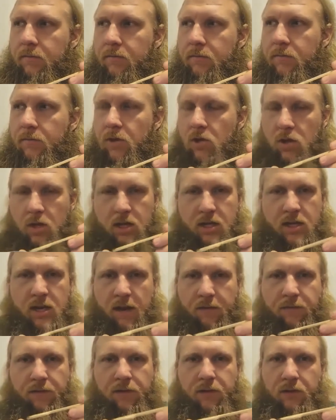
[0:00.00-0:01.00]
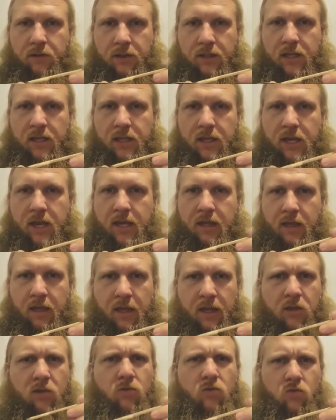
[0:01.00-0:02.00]
you can definitely get
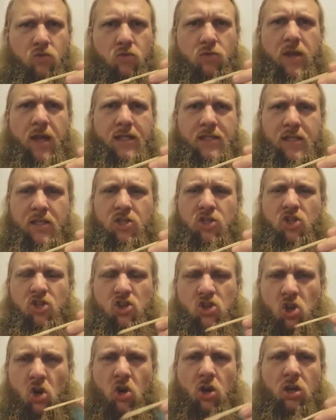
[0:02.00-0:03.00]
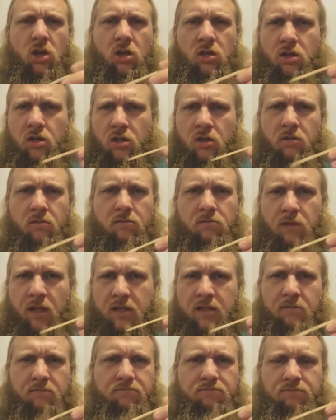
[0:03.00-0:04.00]
like, ooh, that's a dark
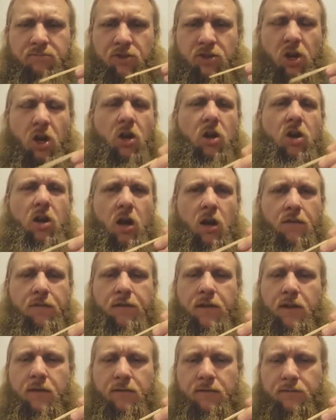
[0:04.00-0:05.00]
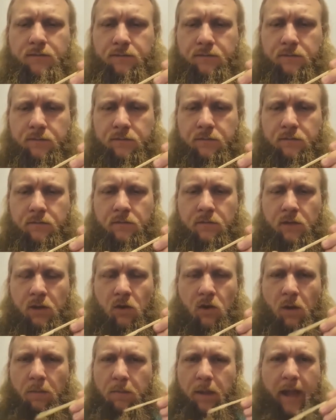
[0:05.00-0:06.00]
coffee
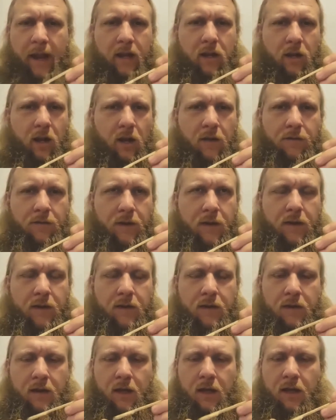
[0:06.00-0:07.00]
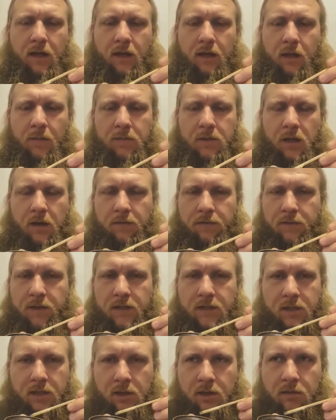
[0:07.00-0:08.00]
or a black coffee that comes off
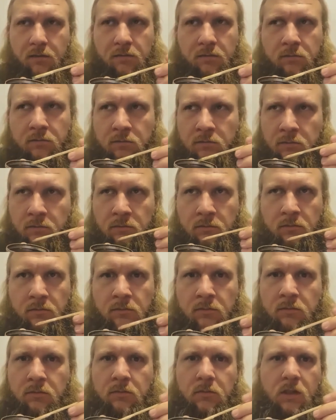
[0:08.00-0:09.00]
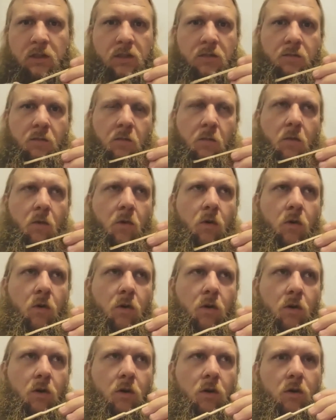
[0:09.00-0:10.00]
this here. It's
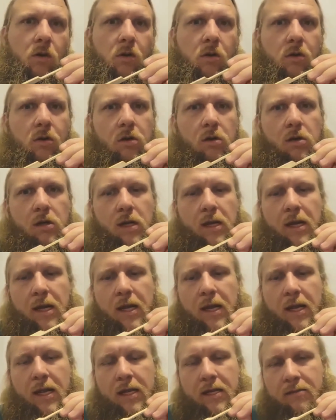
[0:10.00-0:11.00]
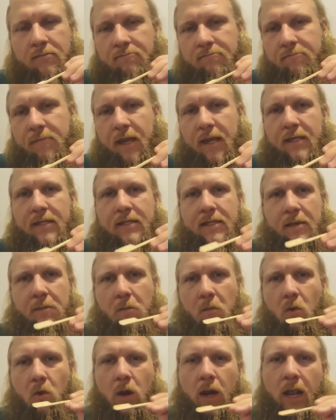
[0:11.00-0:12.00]
more, I'd say
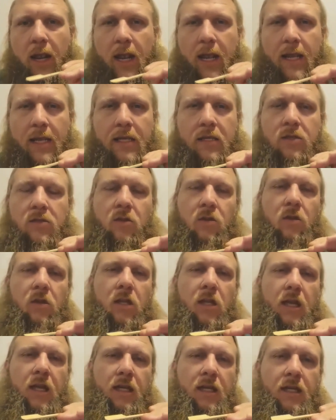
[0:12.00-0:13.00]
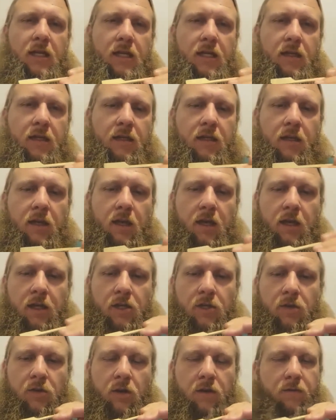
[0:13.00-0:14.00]
more hazelnutty
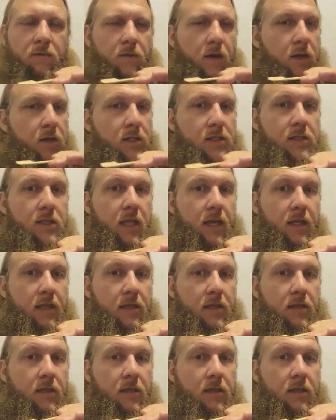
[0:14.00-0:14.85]
to it. Very slight,